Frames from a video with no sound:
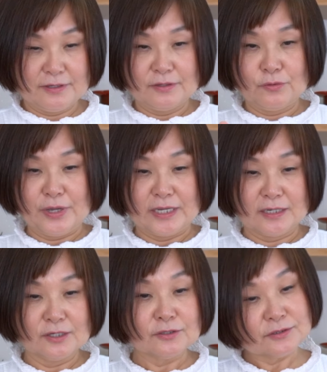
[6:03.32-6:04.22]
the way it
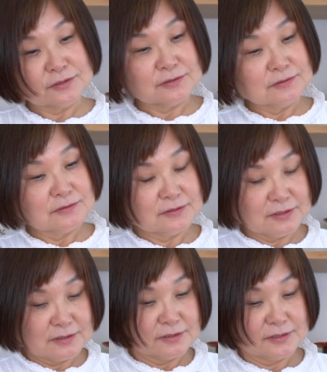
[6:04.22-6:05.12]
looks.
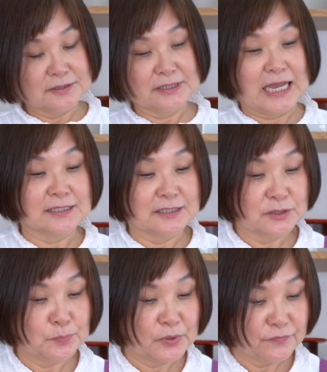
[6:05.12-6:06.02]
The size
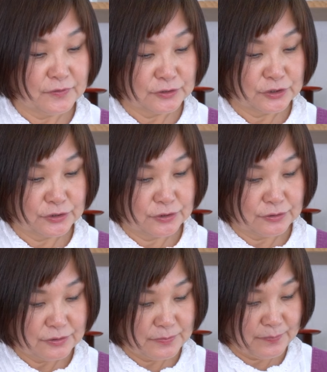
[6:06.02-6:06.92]
is perfect to cook.